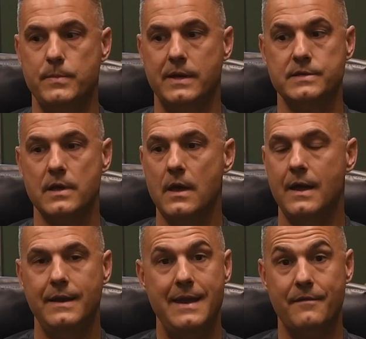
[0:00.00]
because
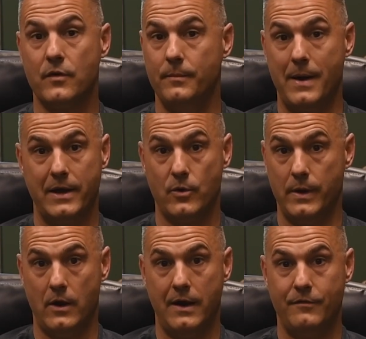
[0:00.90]
never in my
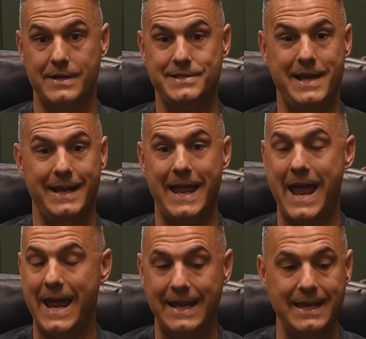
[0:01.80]
career have I seen
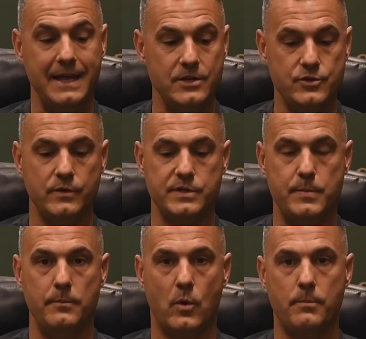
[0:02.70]
any issue that's
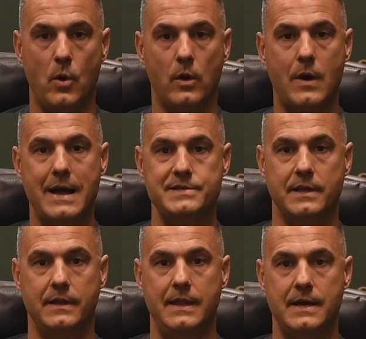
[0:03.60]
been more
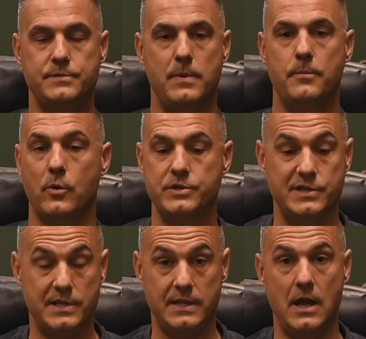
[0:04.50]
polarizing than this. People were
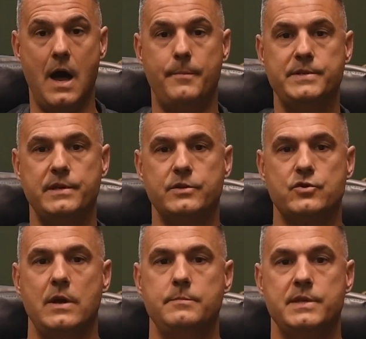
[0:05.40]
just at the opposite
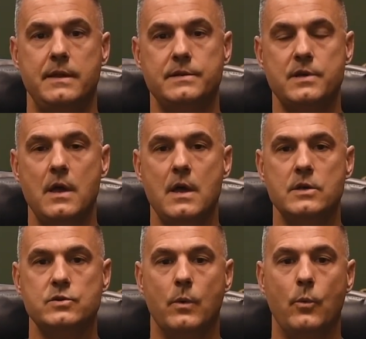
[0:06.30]
extremes of this.
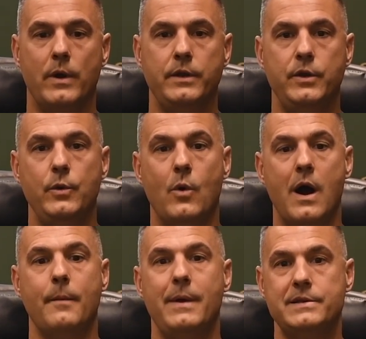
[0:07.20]
So we wanted to do
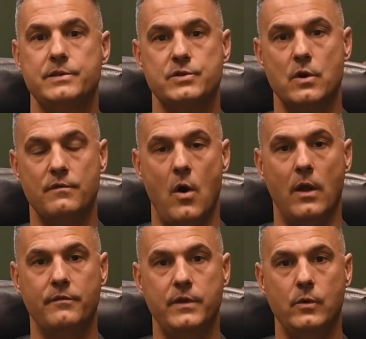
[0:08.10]
our best to serve
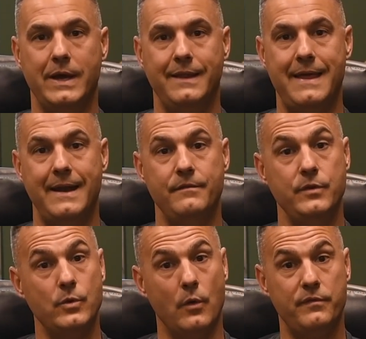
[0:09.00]
all of you in that if
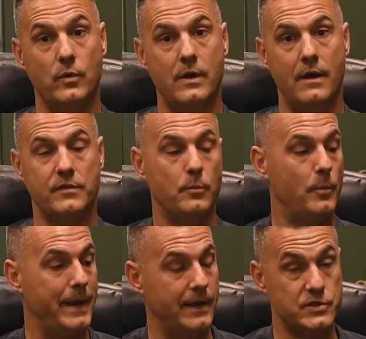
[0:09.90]
you don't feel comfortable
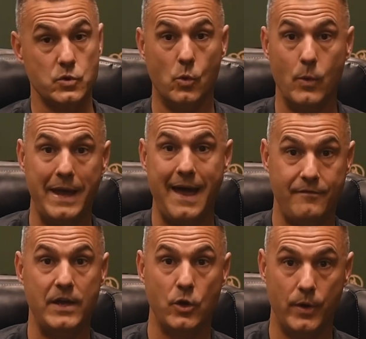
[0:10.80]
being at school, we
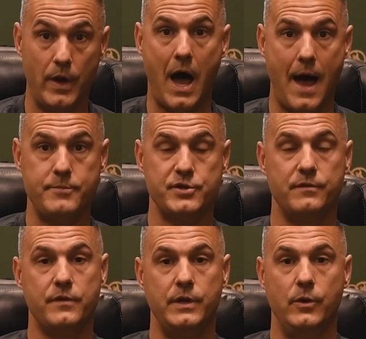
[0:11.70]
have a good option
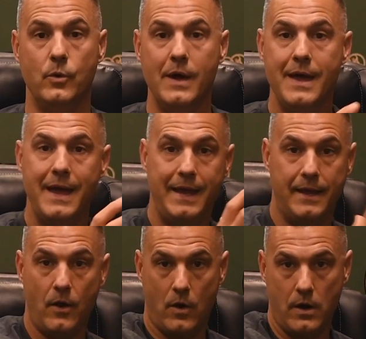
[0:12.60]
for you
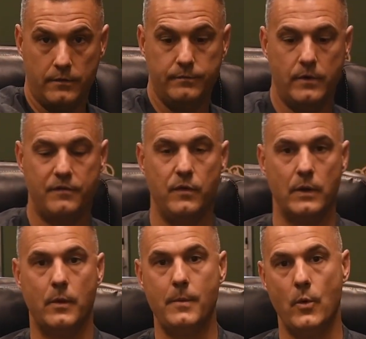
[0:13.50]
in our
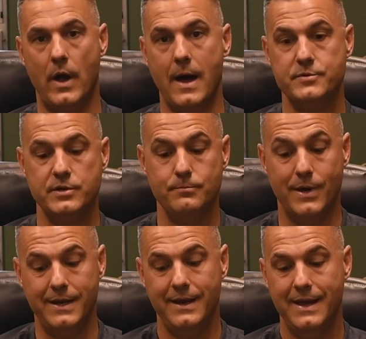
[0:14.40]
fully remote option.
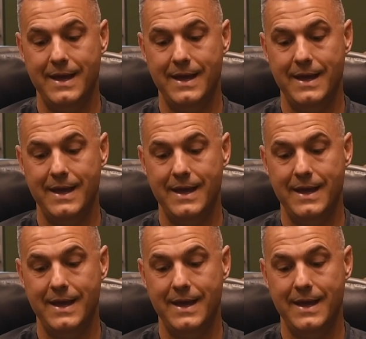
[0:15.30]
But